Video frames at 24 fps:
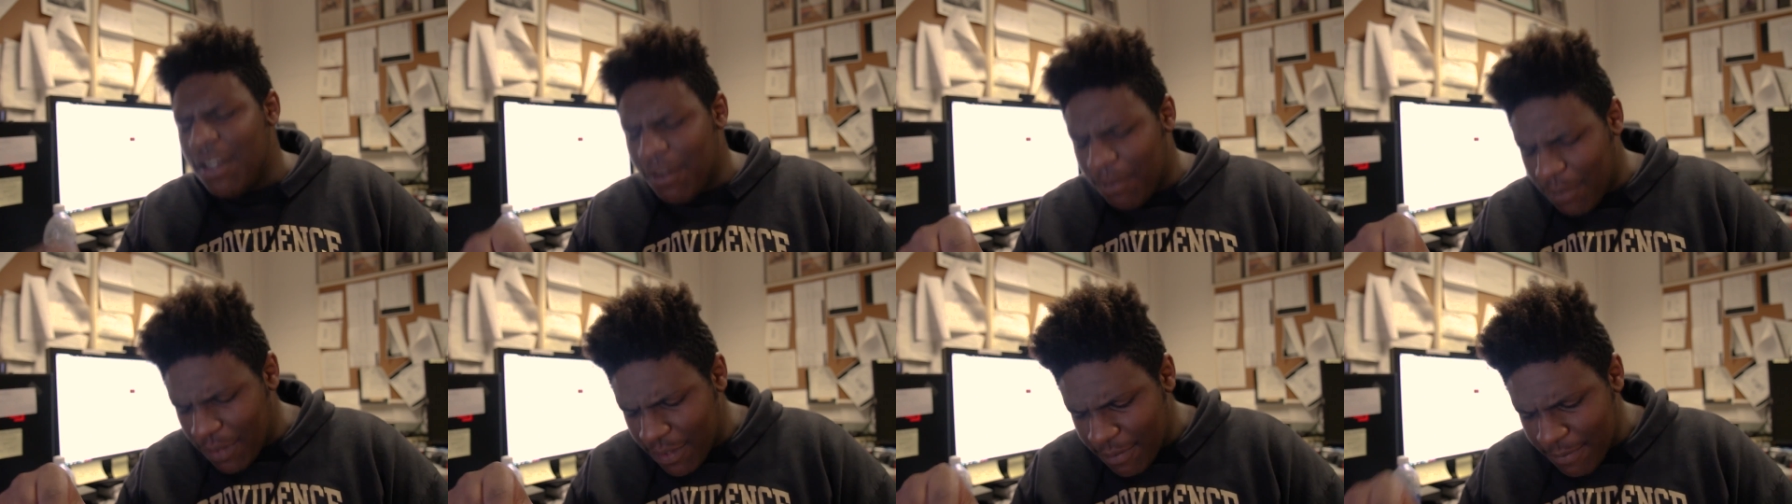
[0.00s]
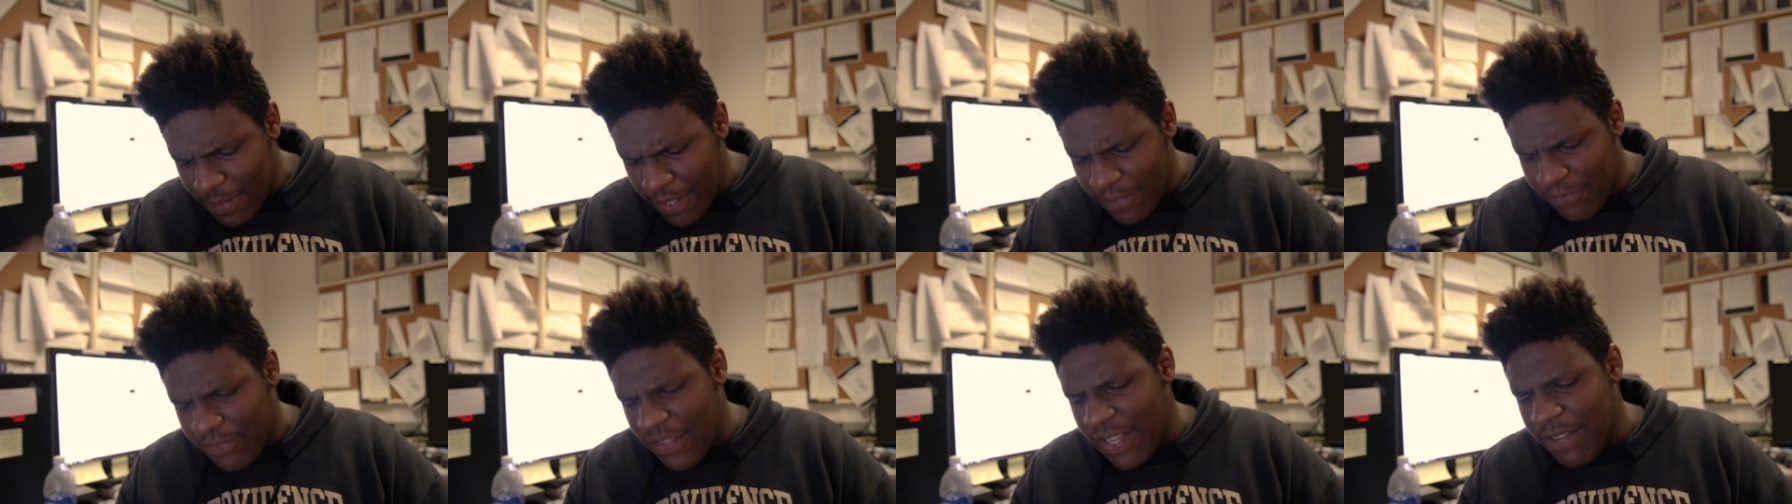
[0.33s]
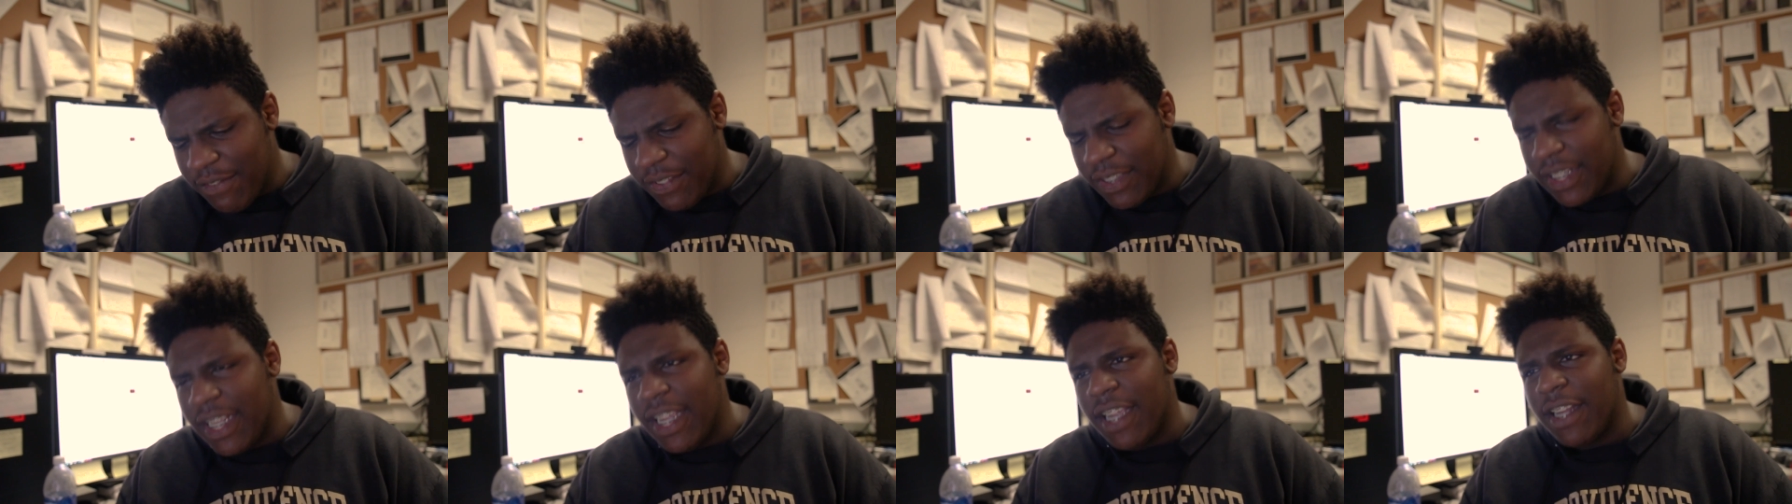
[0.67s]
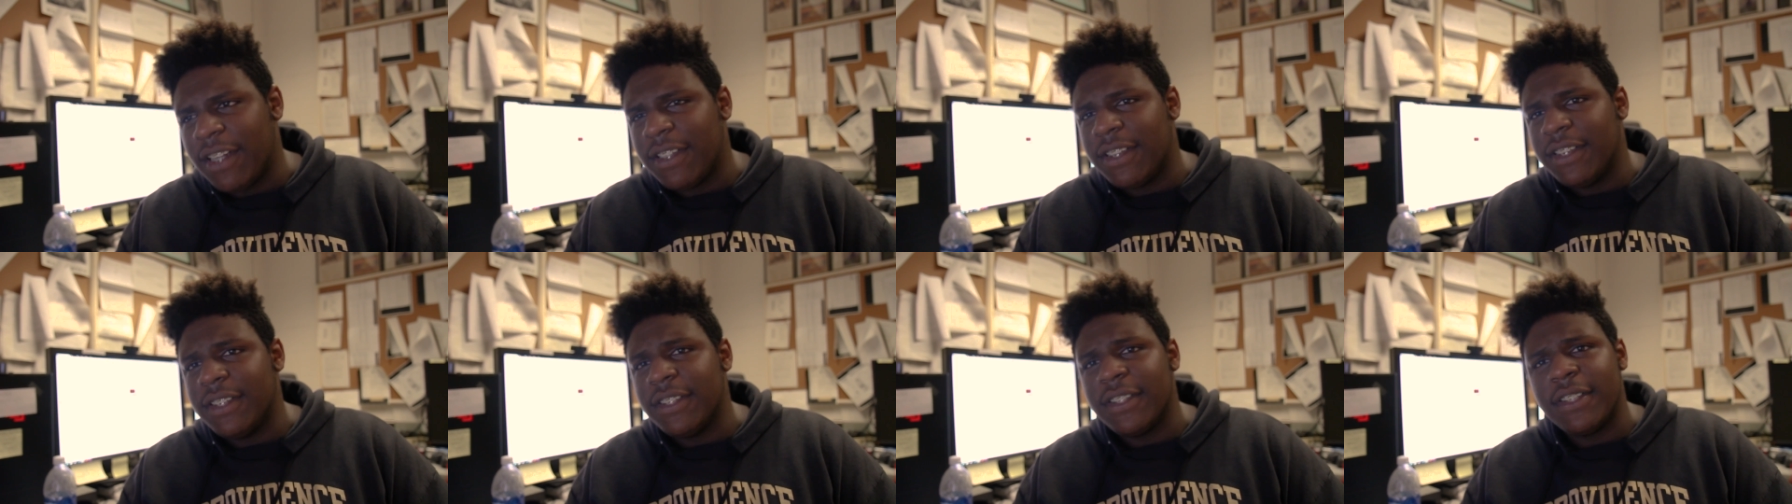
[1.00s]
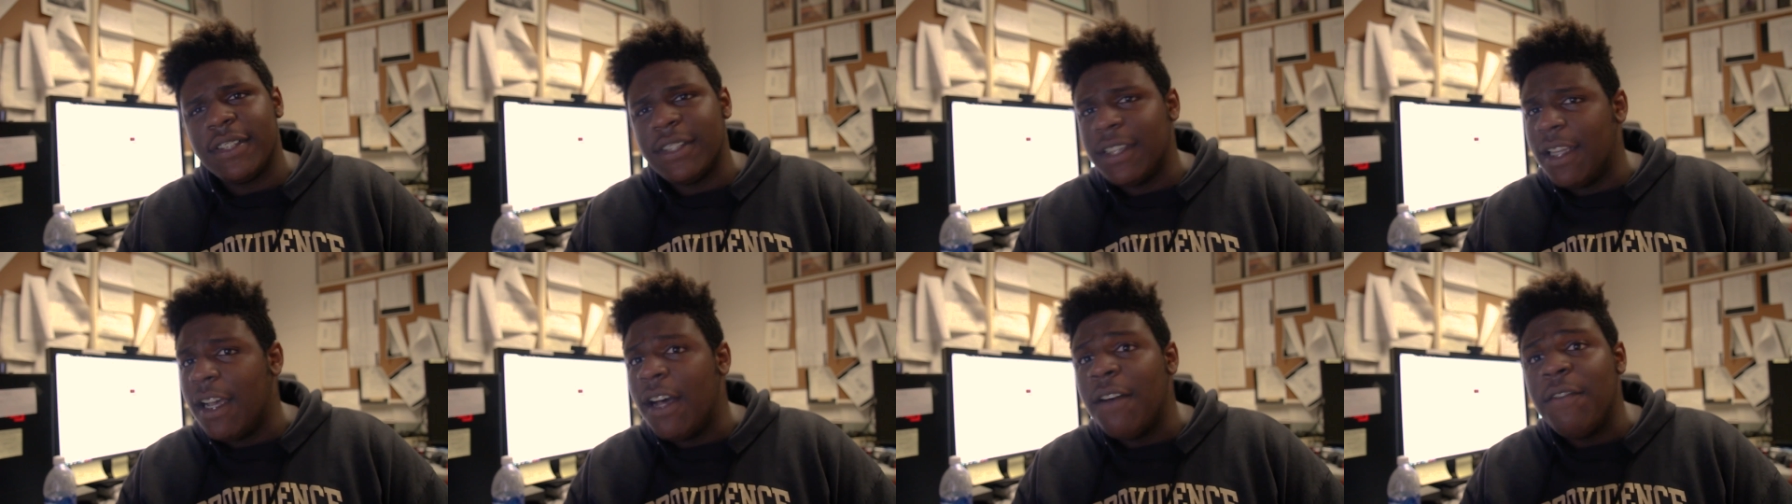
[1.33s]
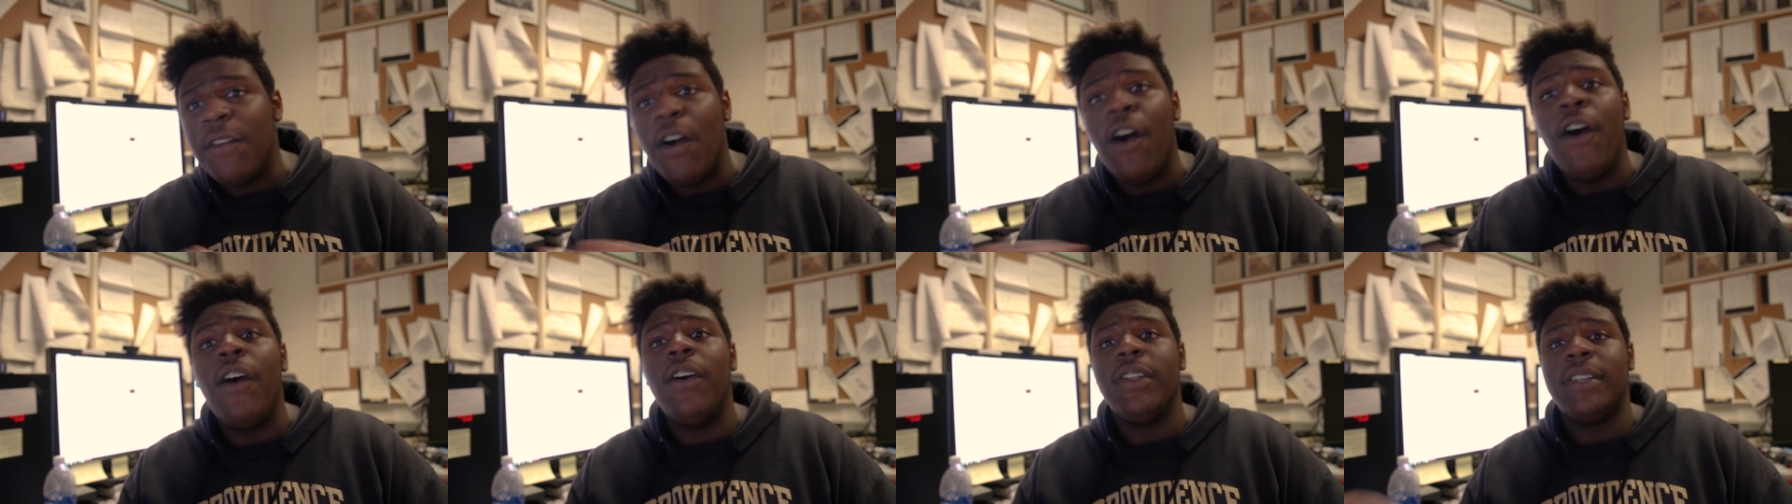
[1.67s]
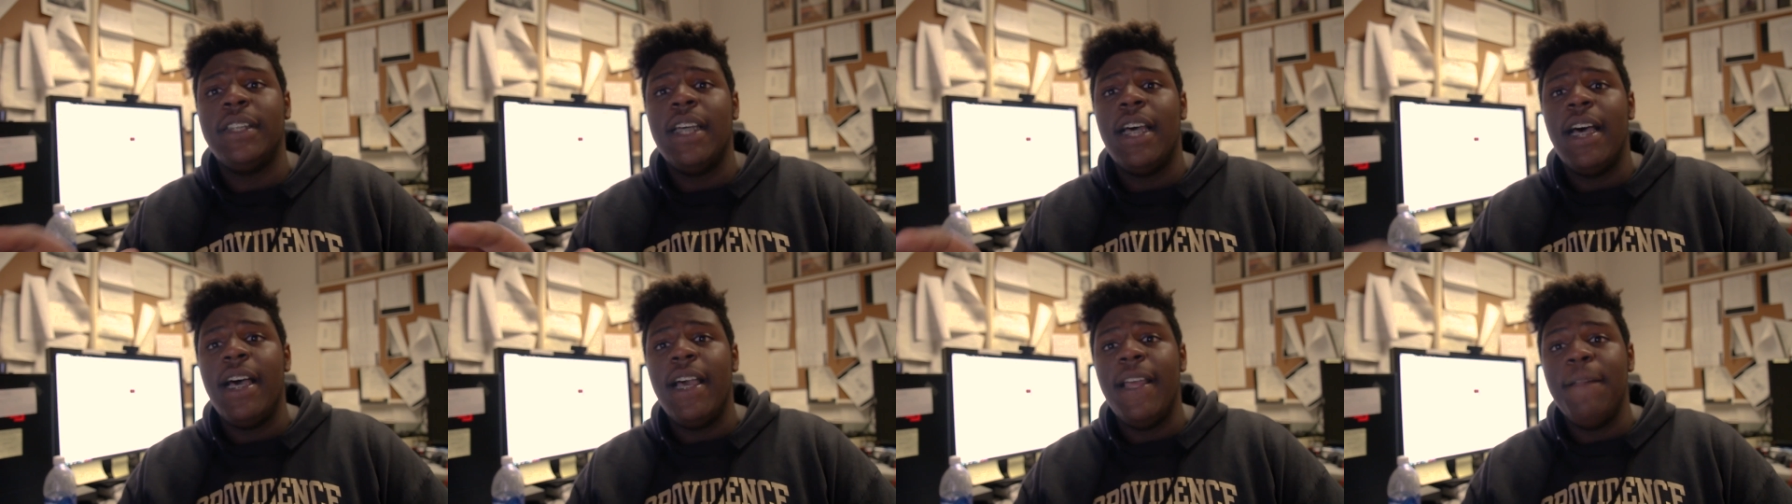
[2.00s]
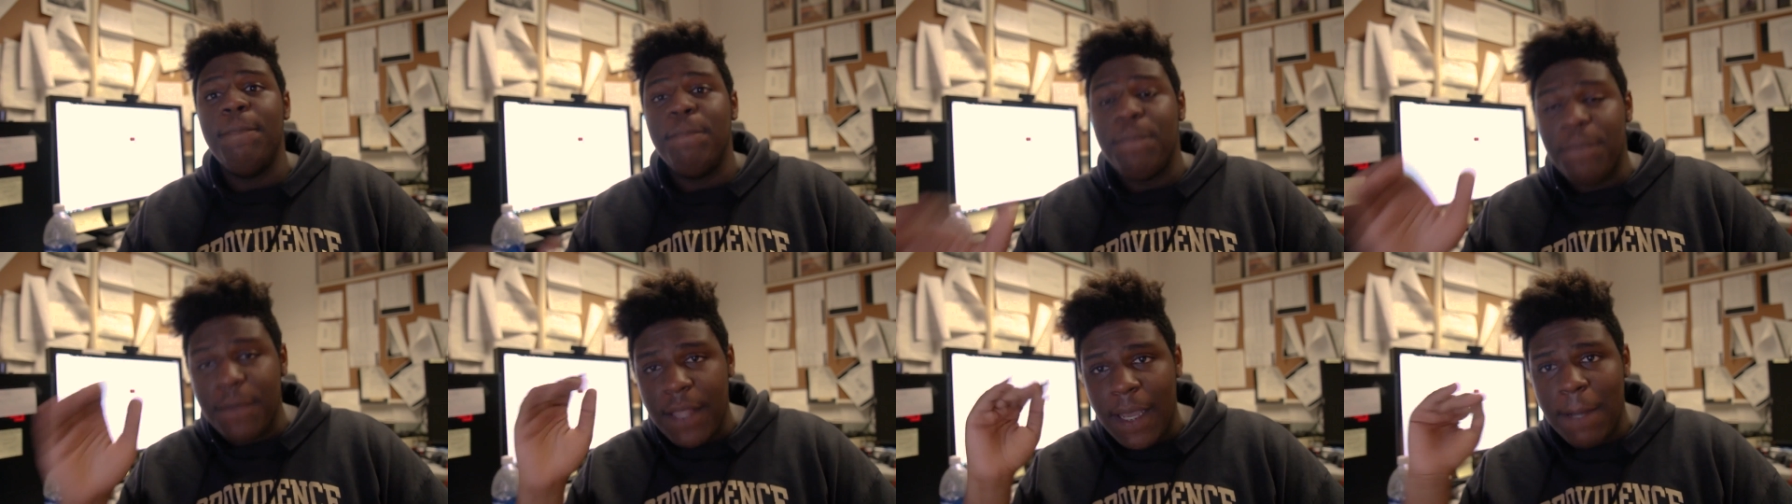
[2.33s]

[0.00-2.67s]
one of my favorite characters of all time,